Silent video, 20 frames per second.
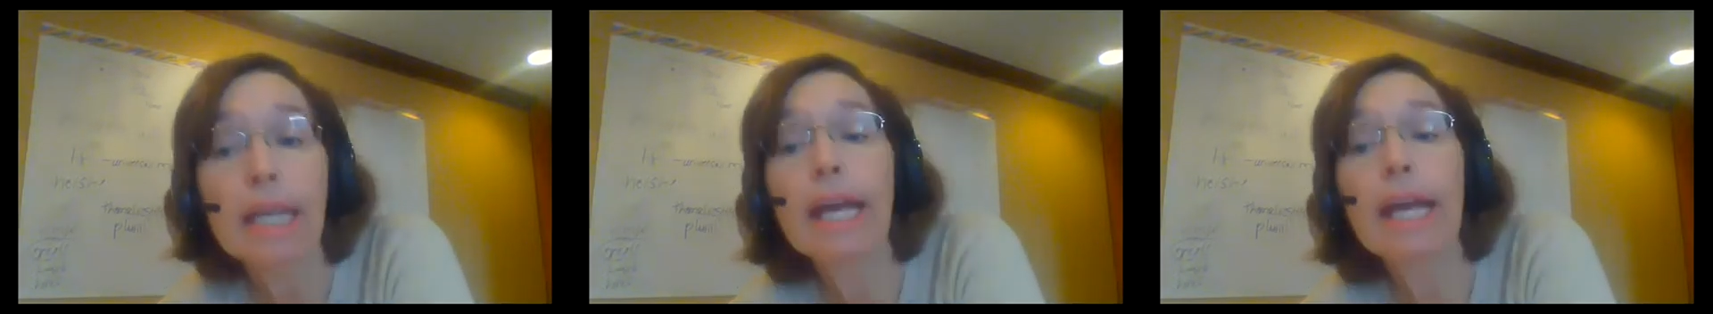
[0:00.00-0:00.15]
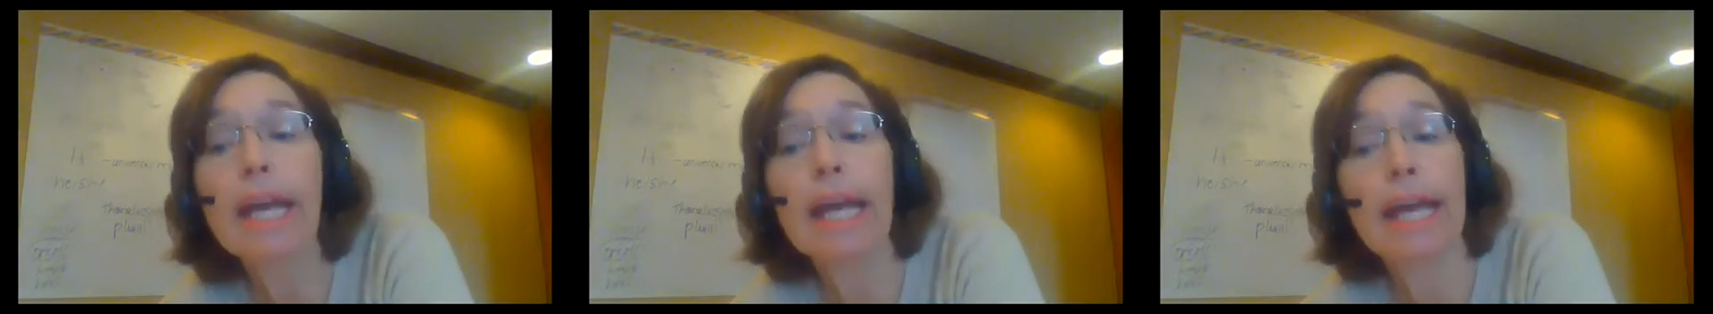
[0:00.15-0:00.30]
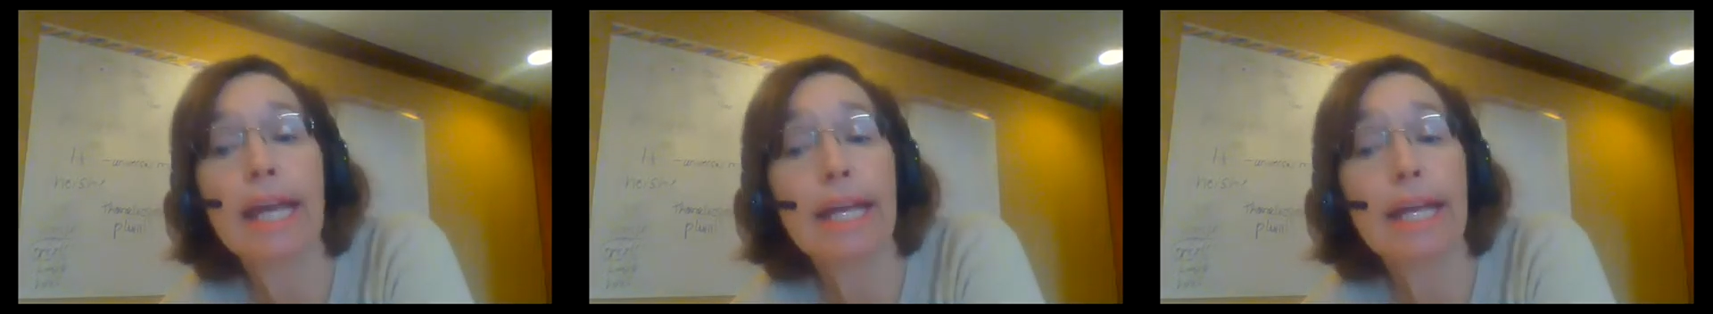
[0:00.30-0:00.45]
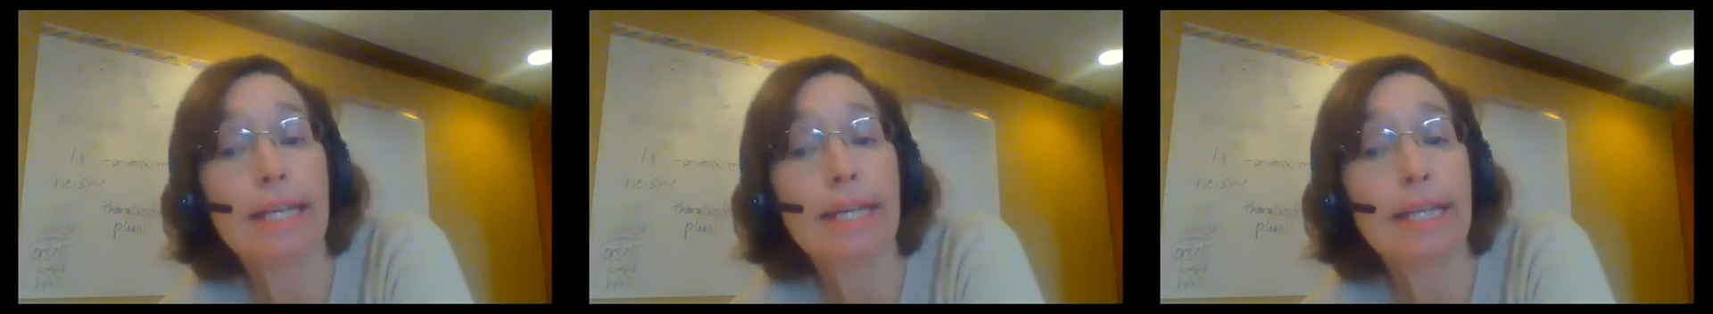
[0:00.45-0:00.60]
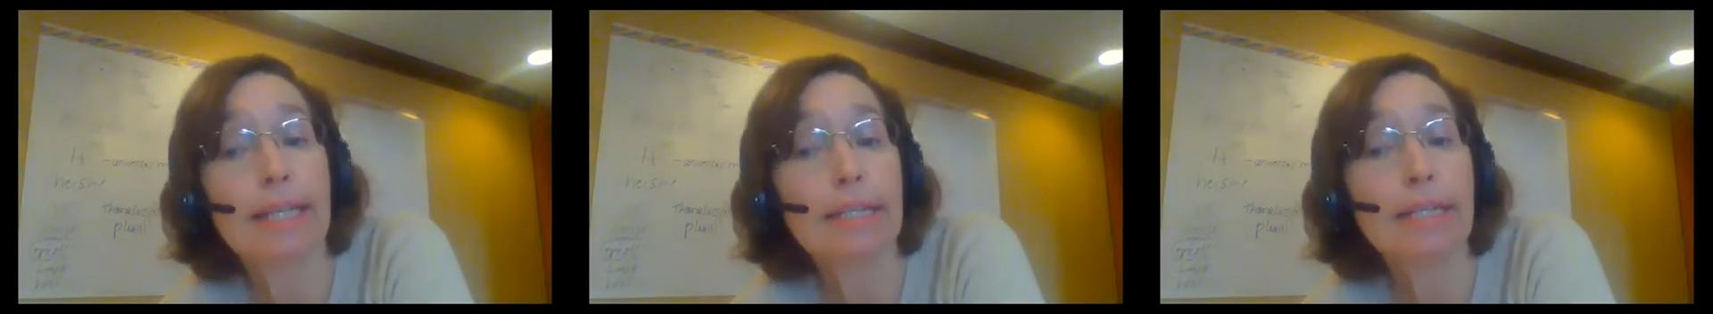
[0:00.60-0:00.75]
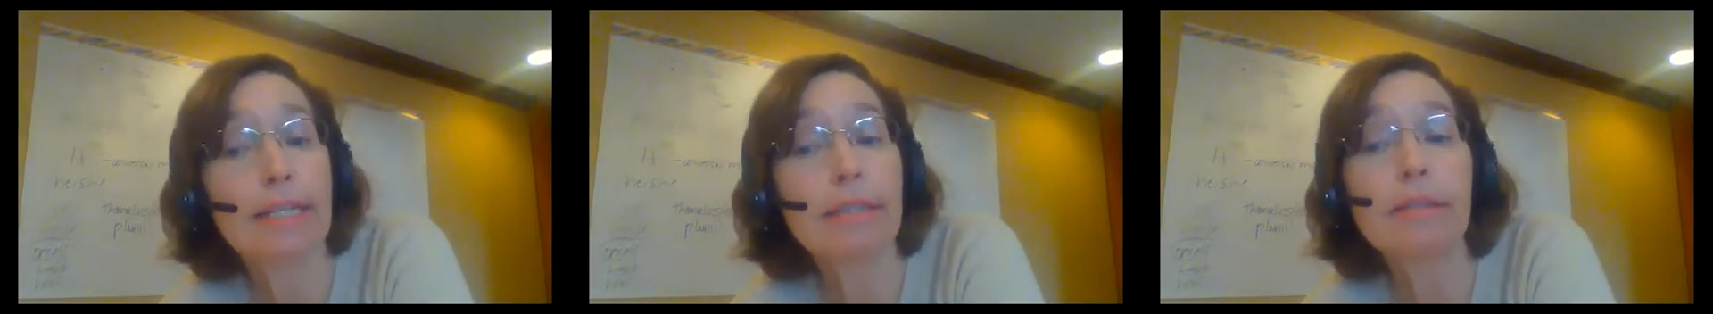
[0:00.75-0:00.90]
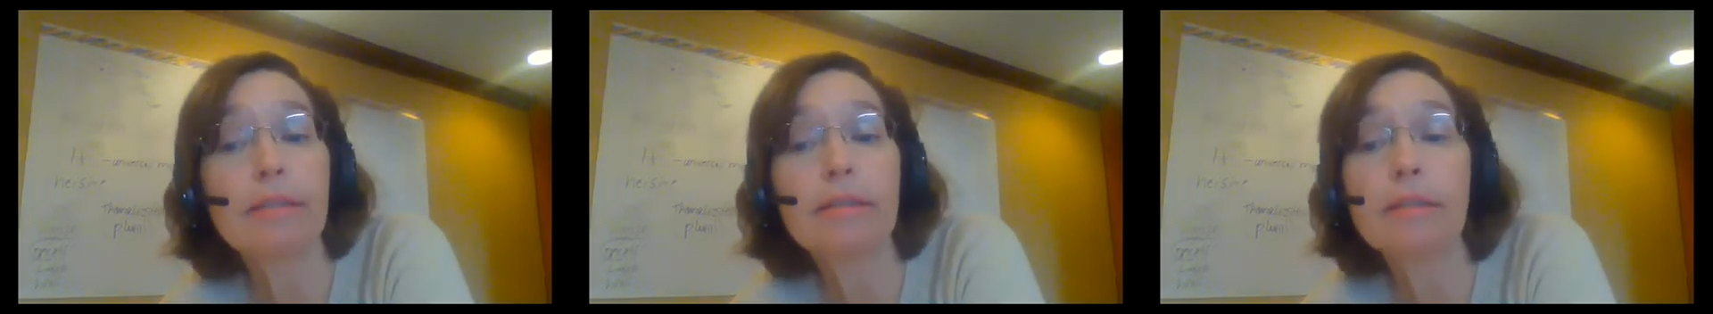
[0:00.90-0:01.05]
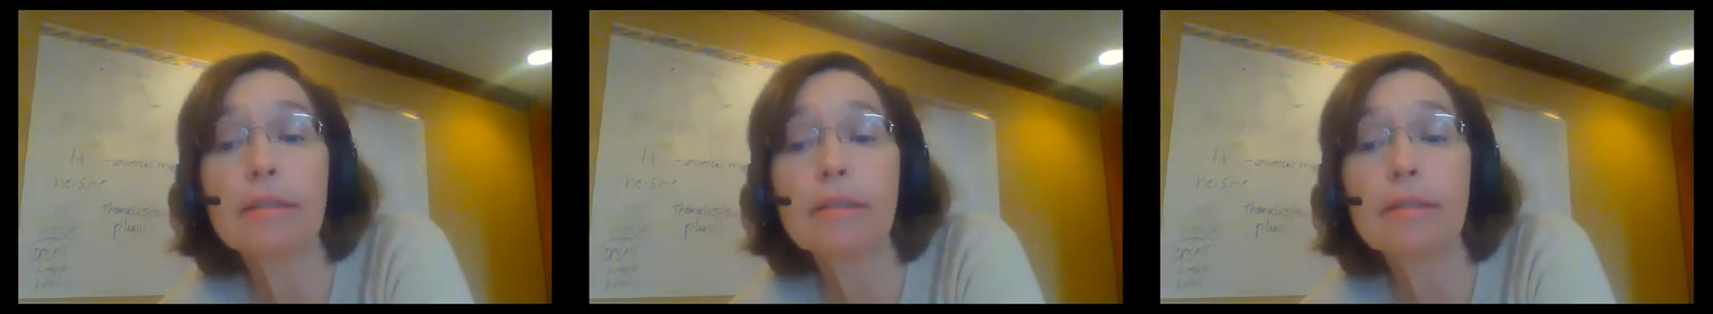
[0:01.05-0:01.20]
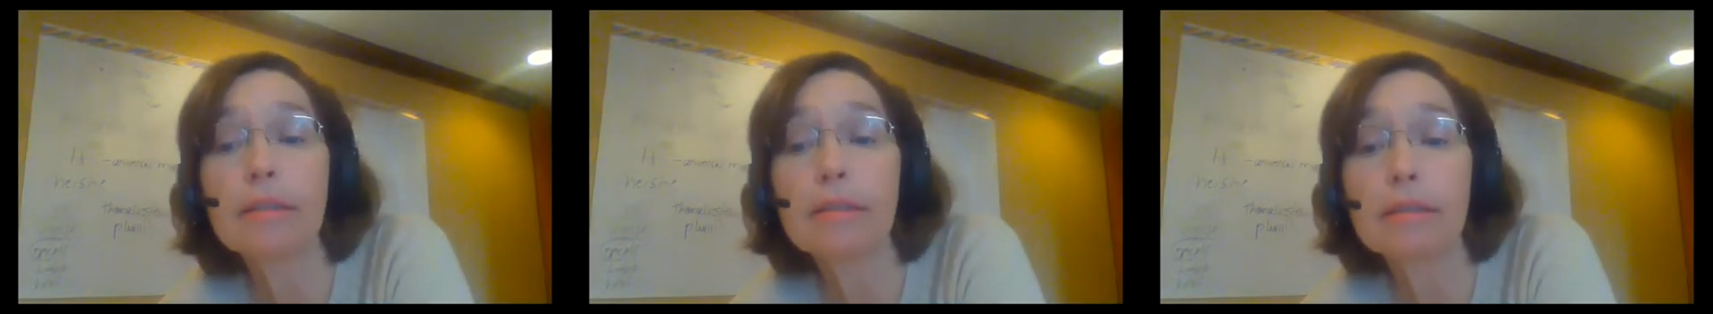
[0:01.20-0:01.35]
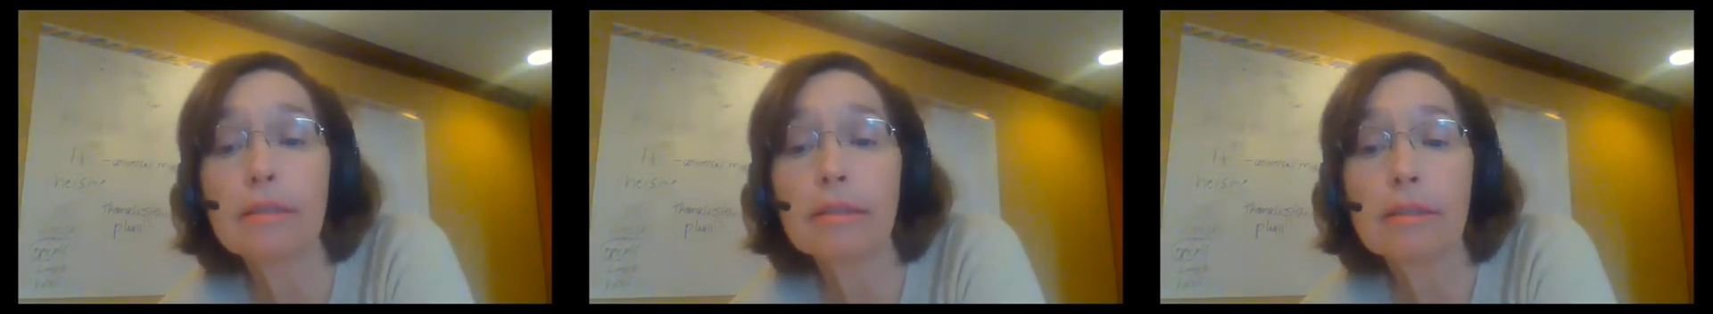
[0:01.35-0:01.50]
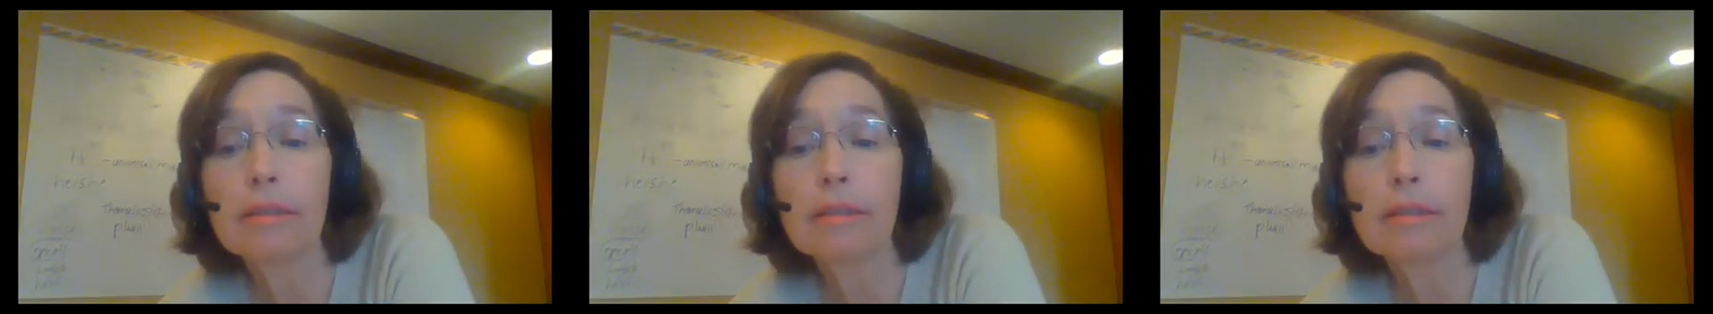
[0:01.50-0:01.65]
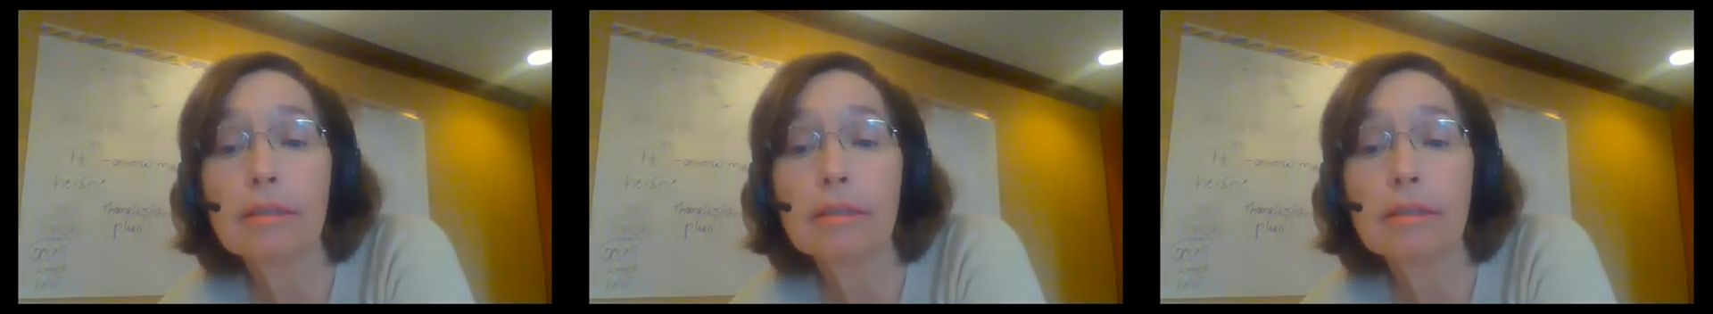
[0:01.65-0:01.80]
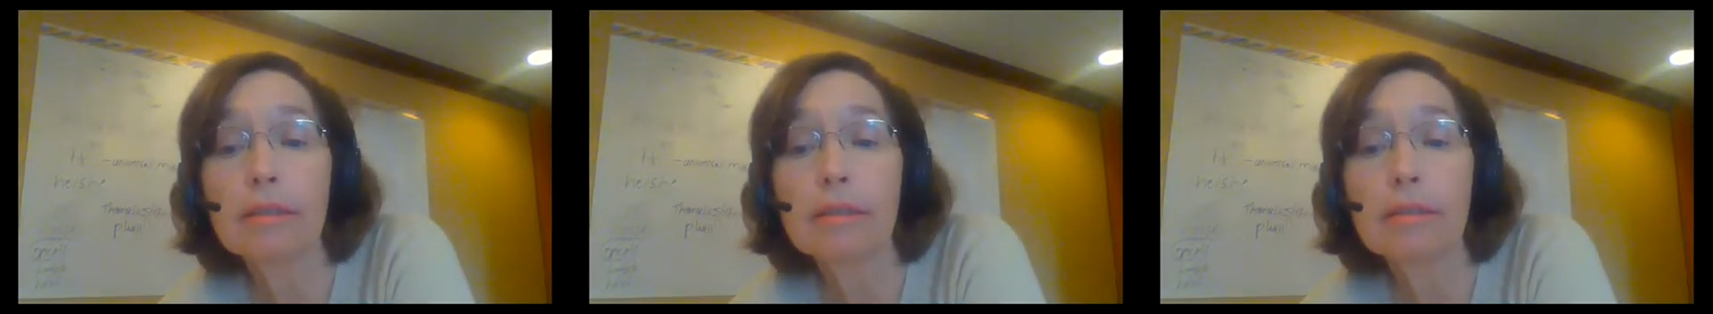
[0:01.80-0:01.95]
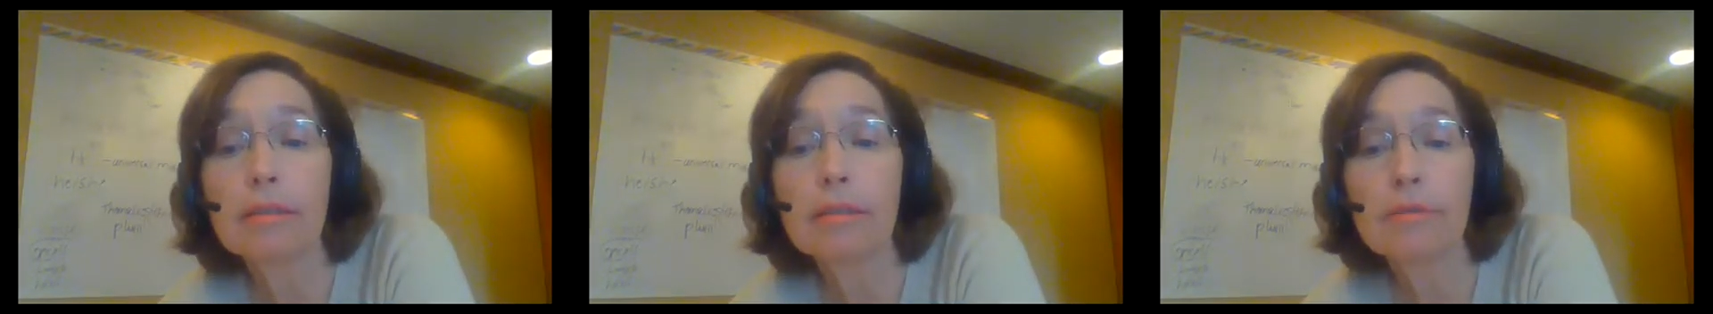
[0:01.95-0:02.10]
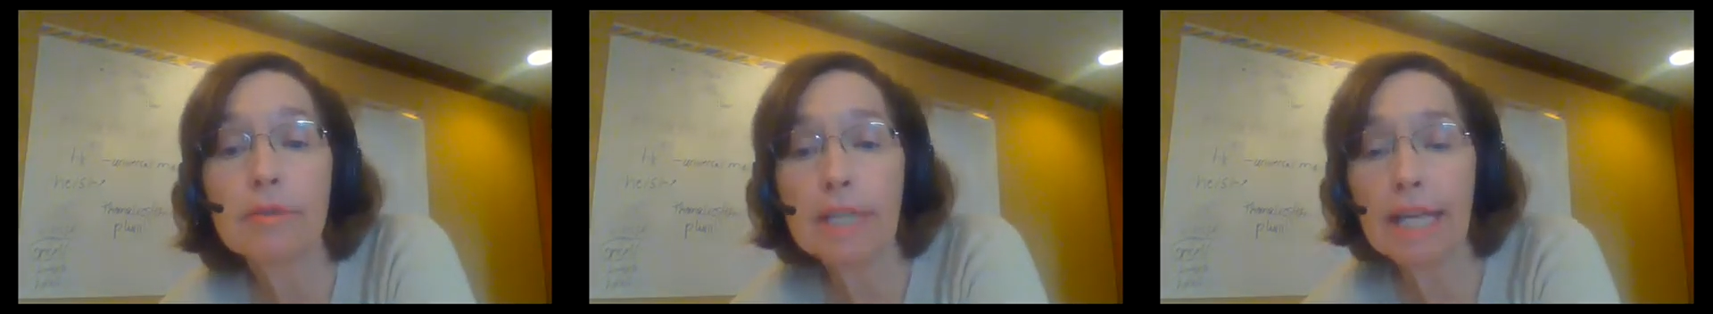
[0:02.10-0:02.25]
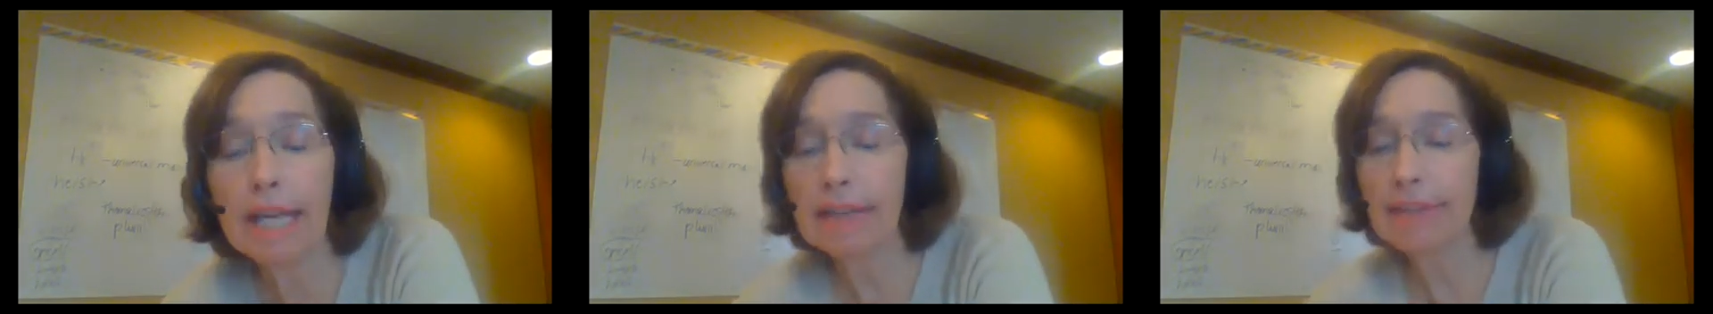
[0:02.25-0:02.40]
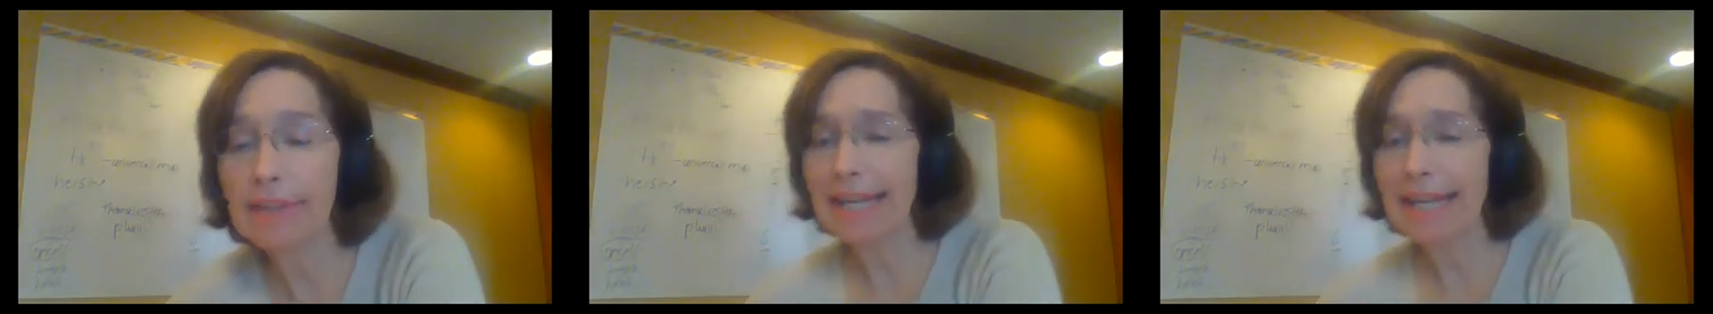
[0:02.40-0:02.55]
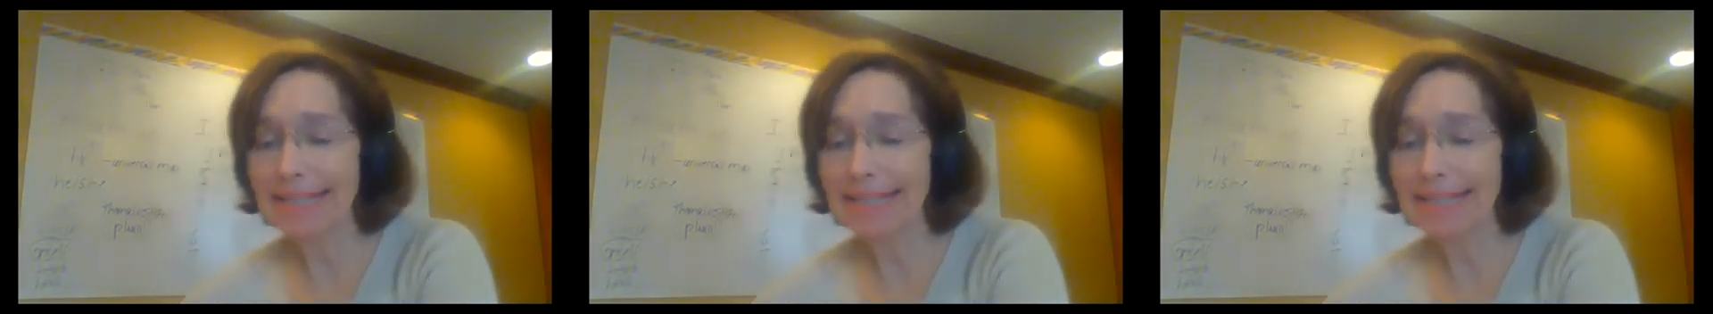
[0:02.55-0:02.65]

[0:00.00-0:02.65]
and take that